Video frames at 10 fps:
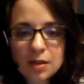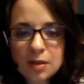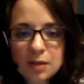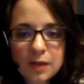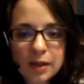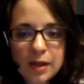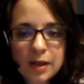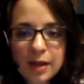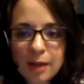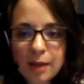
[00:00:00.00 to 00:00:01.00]
that
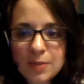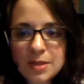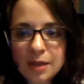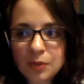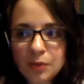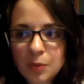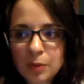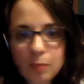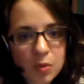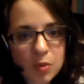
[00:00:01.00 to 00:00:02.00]
happened to
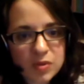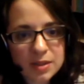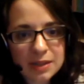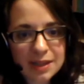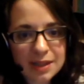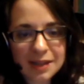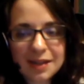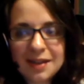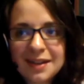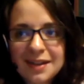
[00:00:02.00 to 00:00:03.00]
everyone, mostly.
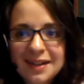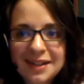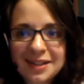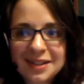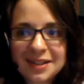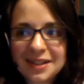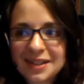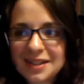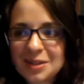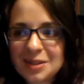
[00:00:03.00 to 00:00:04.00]

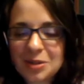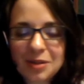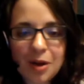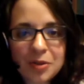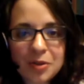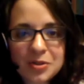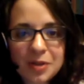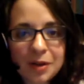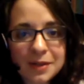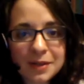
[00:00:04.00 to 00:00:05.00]
There's
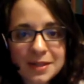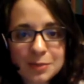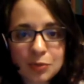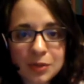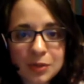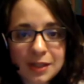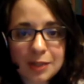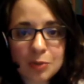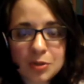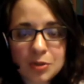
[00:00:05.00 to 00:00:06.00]
all these brilliant
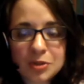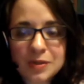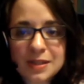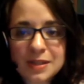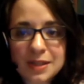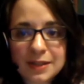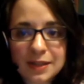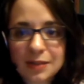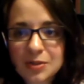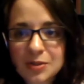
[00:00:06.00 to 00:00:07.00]
emotional scenes in
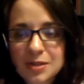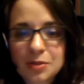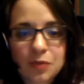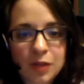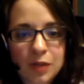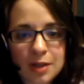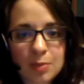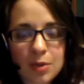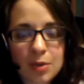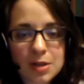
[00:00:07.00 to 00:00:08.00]
it. There's still funny
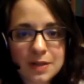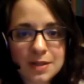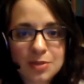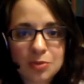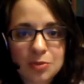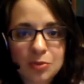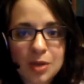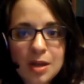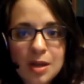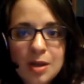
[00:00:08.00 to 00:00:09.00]
parts, too.
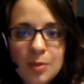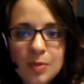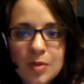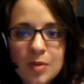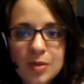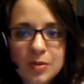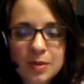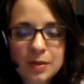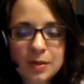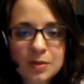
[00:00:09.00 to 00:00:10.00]
But then there's
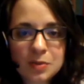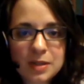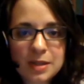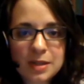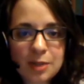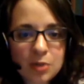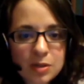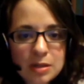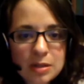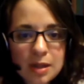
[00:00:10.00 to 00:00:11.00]
all these really sad
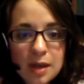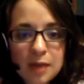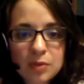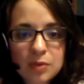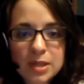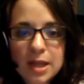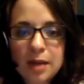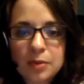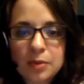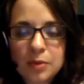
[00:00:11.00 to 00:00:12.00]
parts, like Godric's
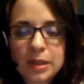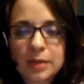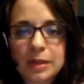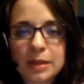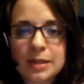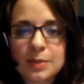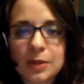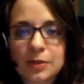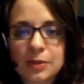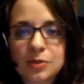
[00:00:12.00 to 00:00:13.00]
Hollow with Harry at his
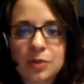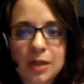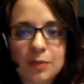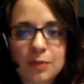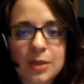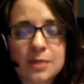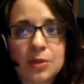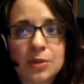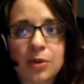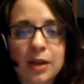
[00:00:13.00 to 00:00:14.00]
parents' grave. It makes me
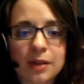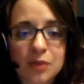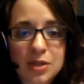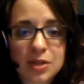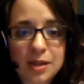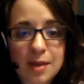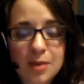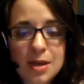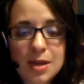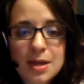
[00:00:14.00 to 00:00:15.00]
cry every time,
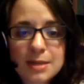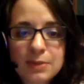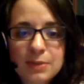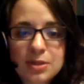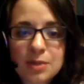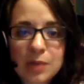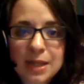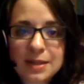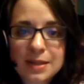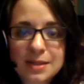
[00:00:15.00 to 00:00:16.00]
especially when
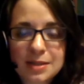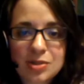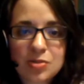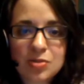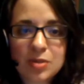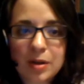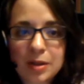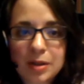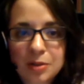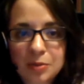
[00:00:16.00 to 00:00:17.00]
I listen to the
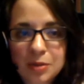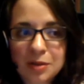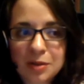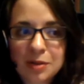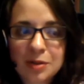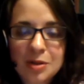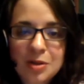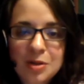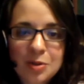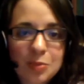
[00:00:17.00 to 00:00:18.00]
audio
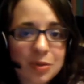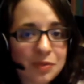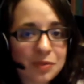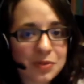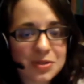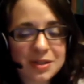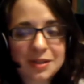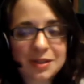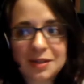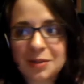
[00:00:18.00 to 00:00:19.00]
book
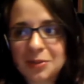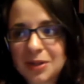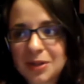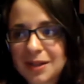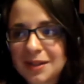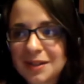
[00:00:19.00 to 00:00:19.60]
version. Oh, God.